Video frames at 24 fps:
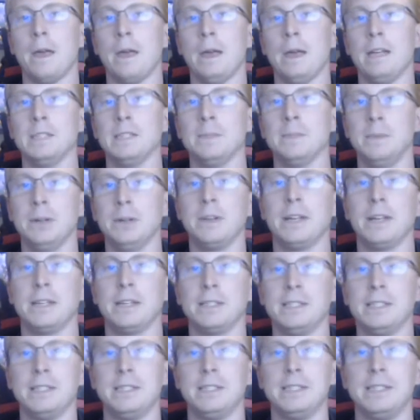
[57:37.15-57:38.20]
is building a
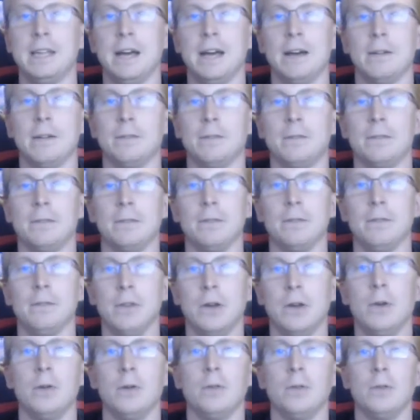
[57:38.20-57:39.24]
CTF,
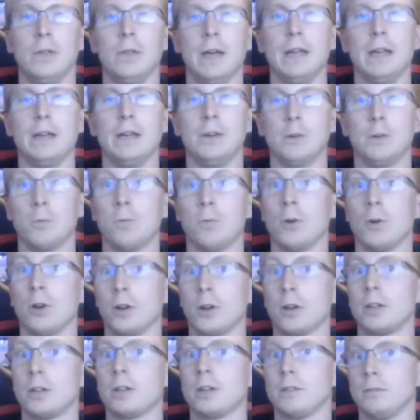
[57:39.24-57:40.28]
know that your
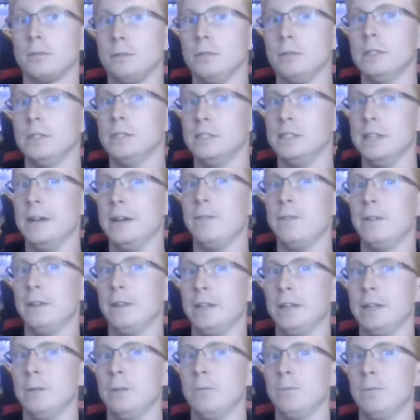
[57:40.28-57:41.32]
work is
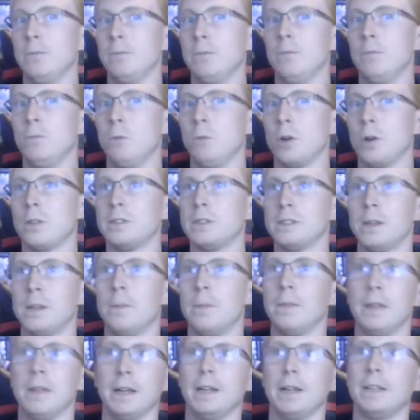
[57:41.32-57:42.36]
definitely worth
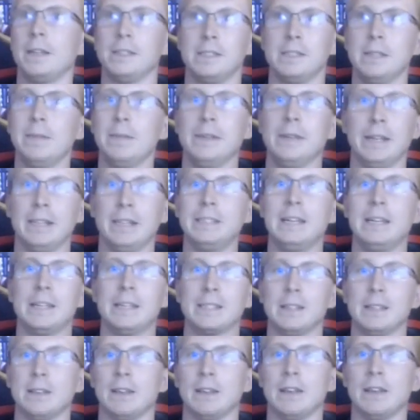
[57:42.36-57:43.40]
something because it, it, takes
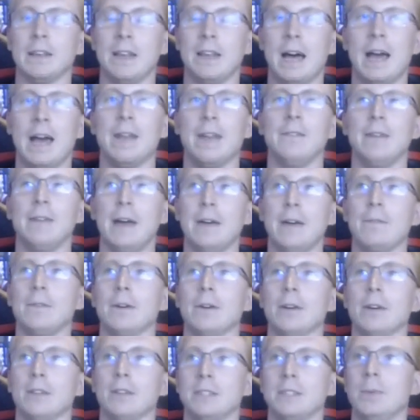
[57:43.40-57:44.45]
a lot of
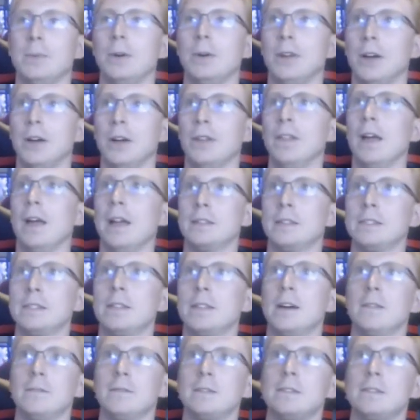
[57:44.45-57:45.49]
effort to put on that
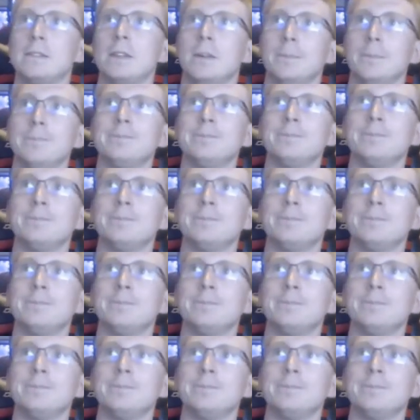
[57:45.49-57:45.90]
stuff. So,